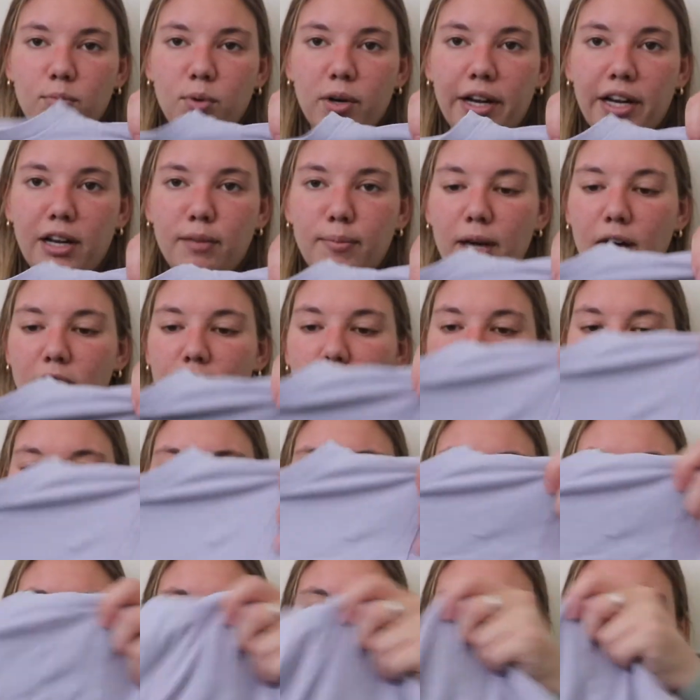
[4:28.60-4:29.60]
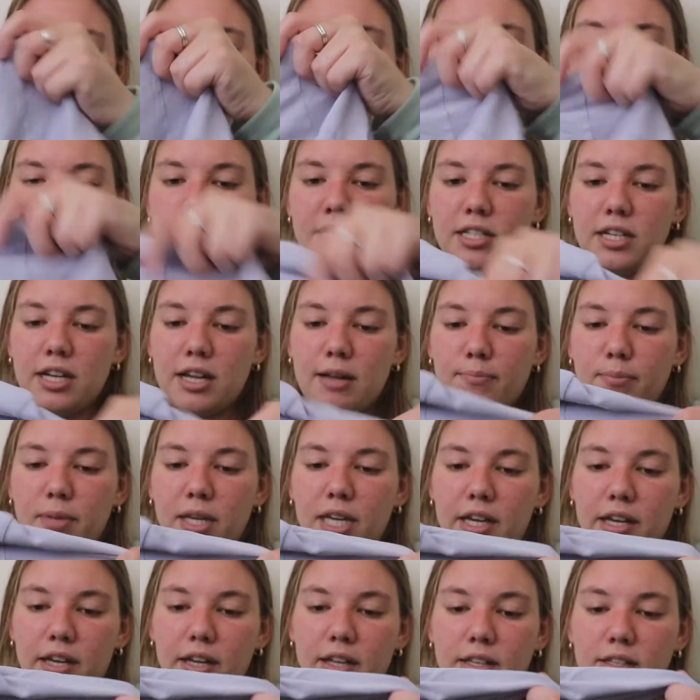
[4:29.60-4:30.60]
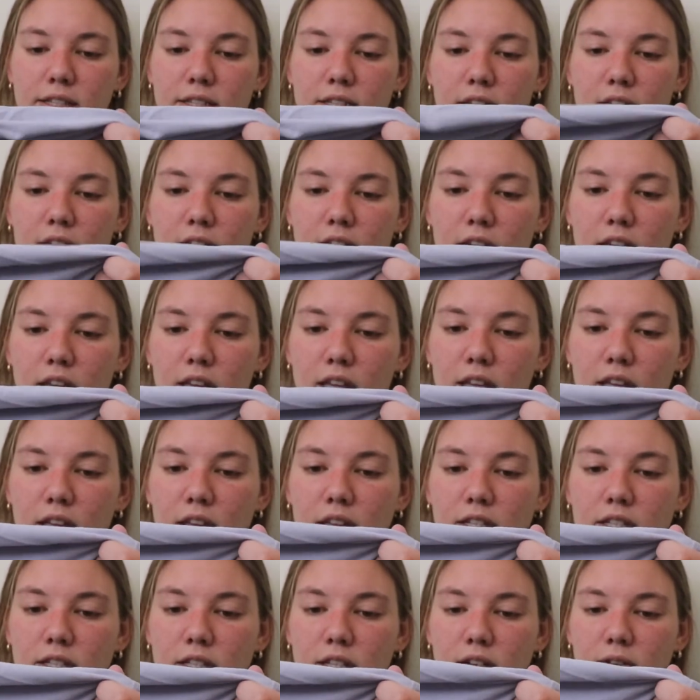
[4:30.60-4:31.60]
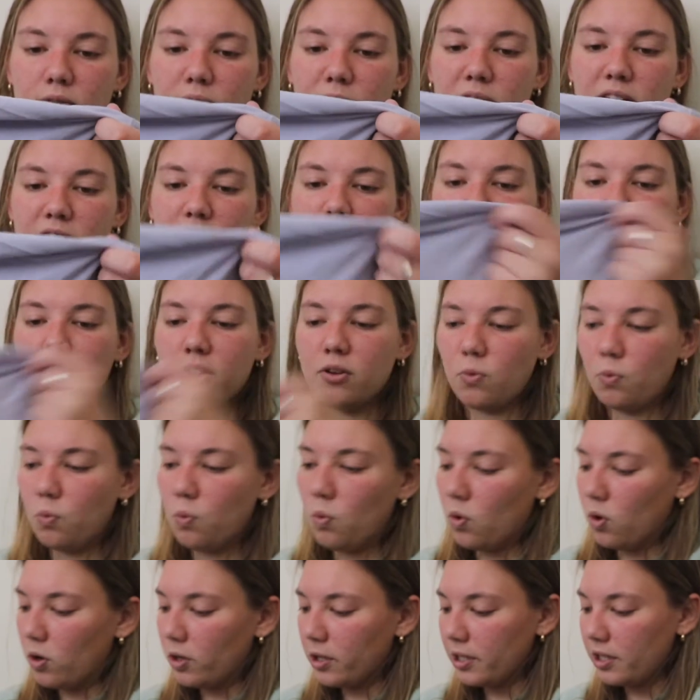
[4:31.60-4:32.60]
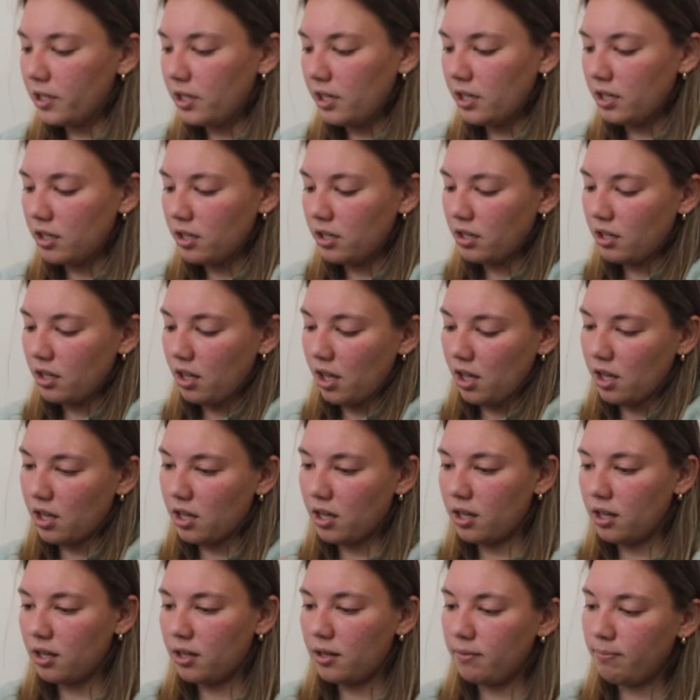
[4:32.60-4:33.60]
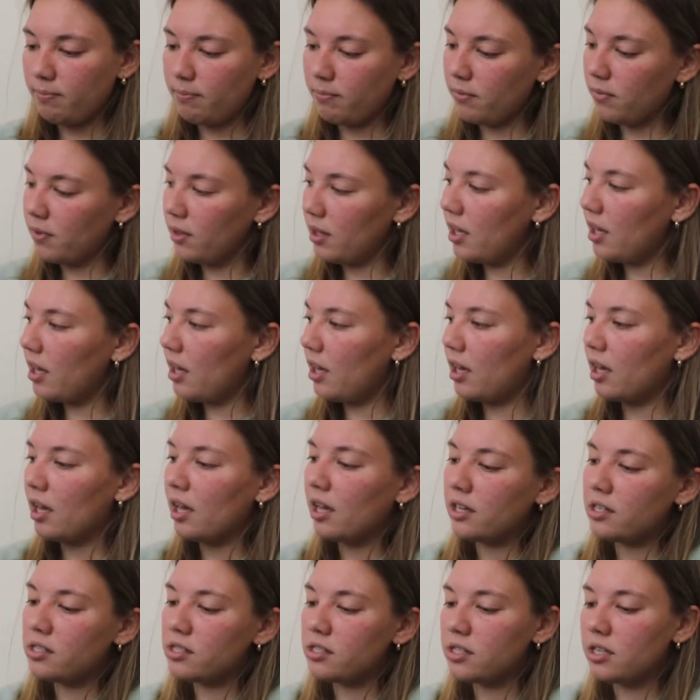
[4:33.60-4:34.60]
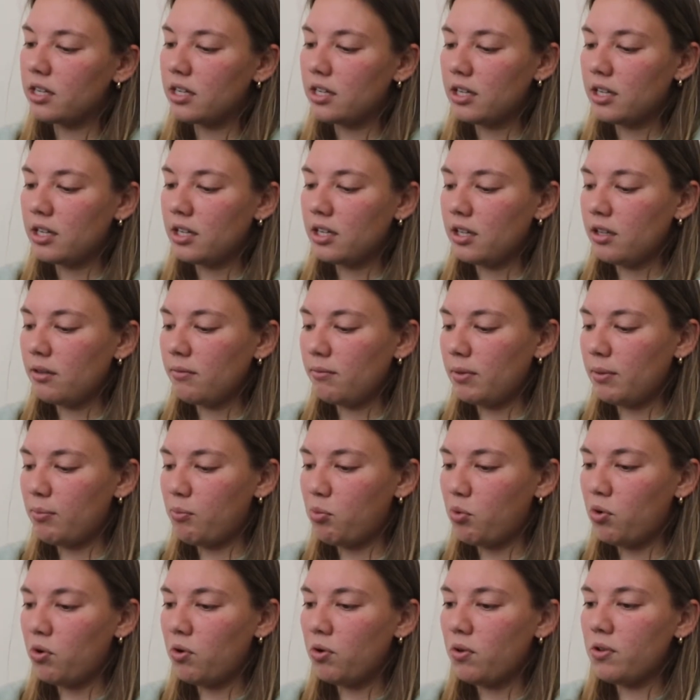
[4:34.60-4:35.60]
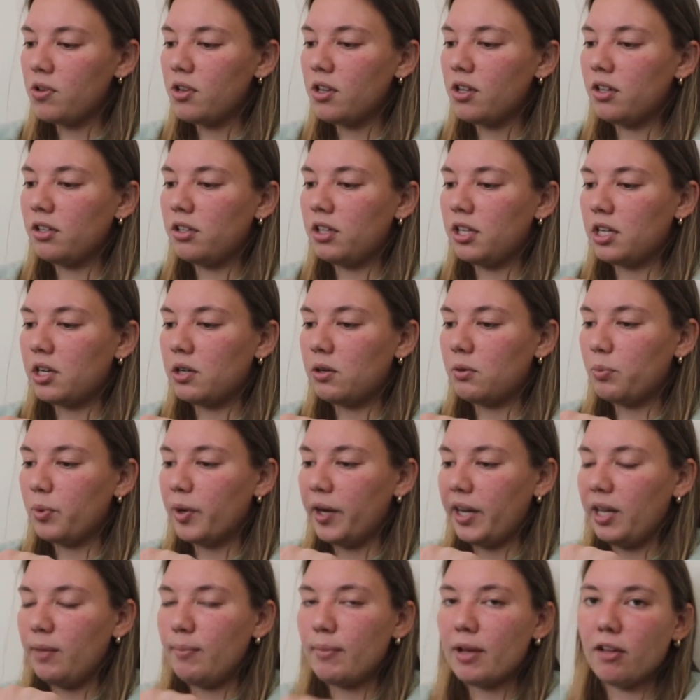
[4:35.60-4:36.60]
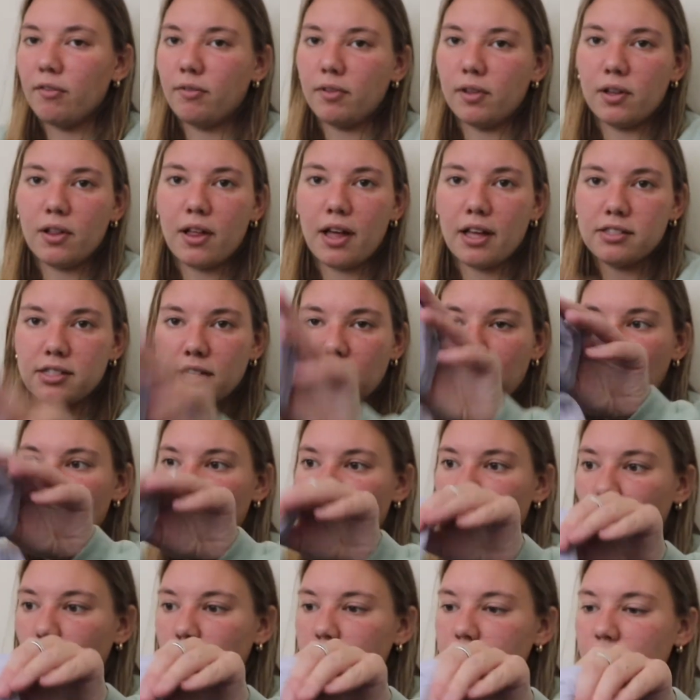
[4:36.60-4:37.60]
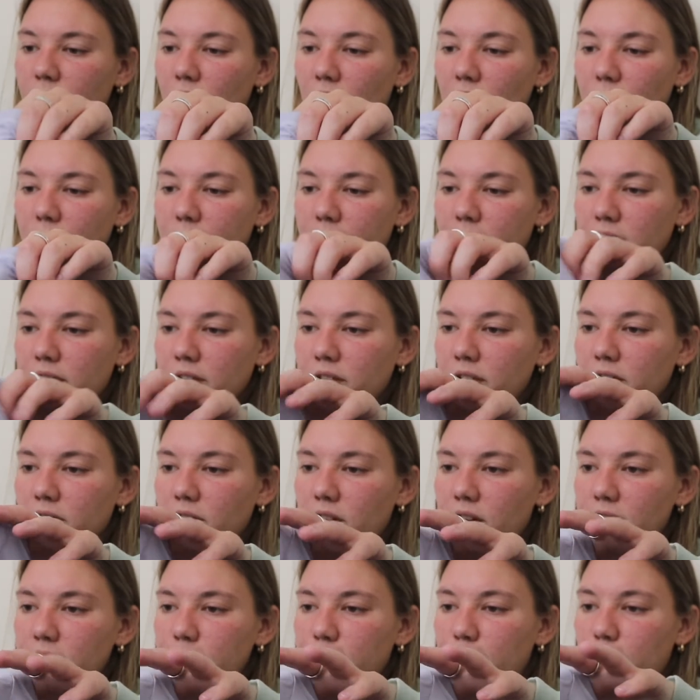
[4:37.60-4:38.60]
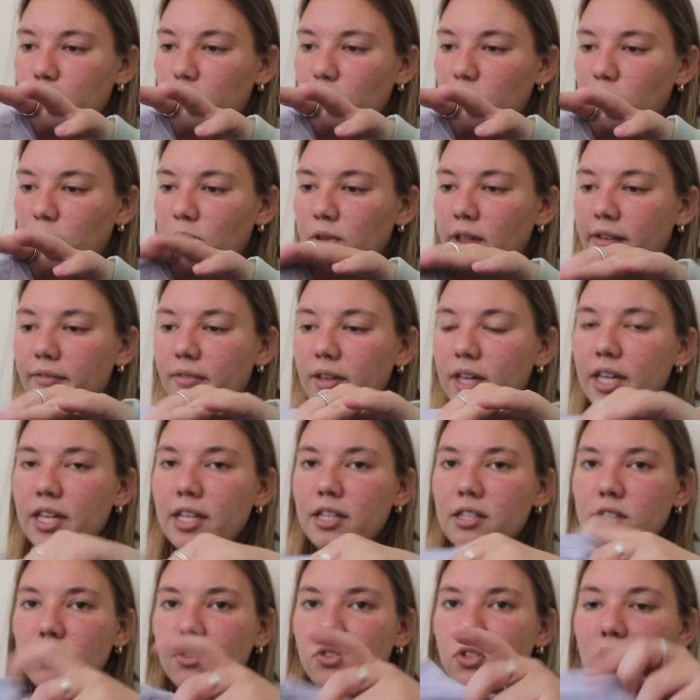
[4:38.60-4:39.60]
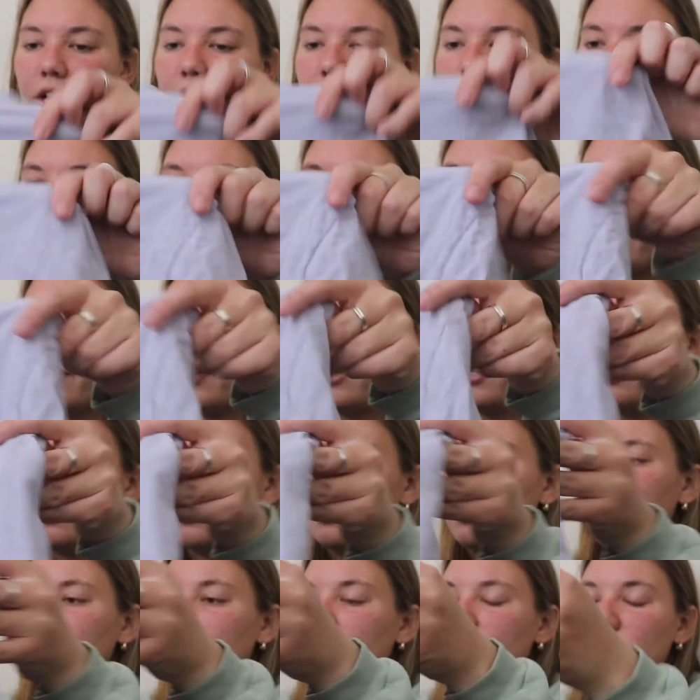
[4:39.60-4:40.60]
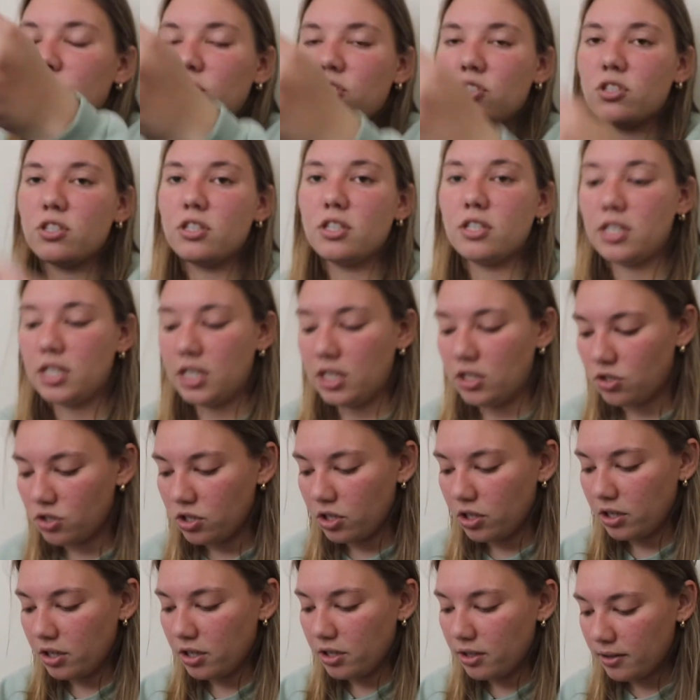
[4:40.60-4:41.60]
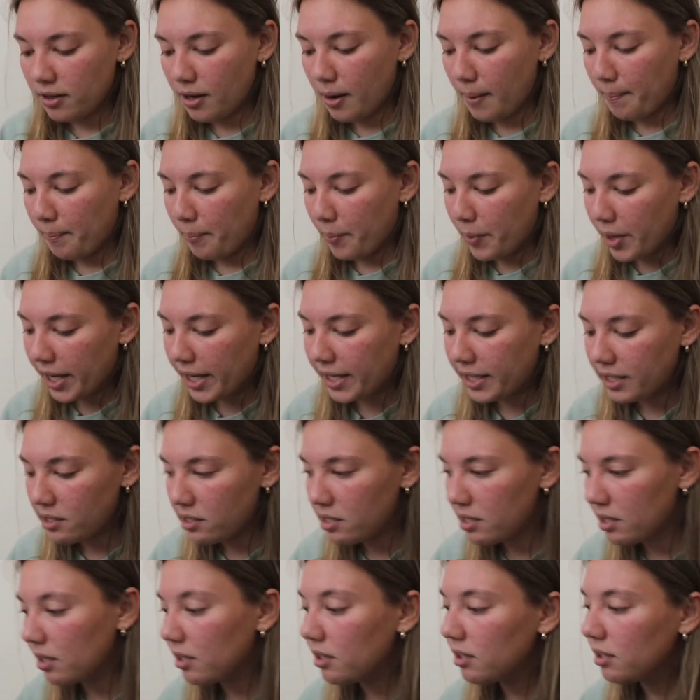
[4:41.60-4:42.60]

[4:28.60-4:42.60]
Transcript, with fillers: Brandy Melville, and I picked it up because it didn't really look worn, um, and people, you know, Brandy Melville has like a cult following. There are lots of people who love it, so it's just a t-shirt, but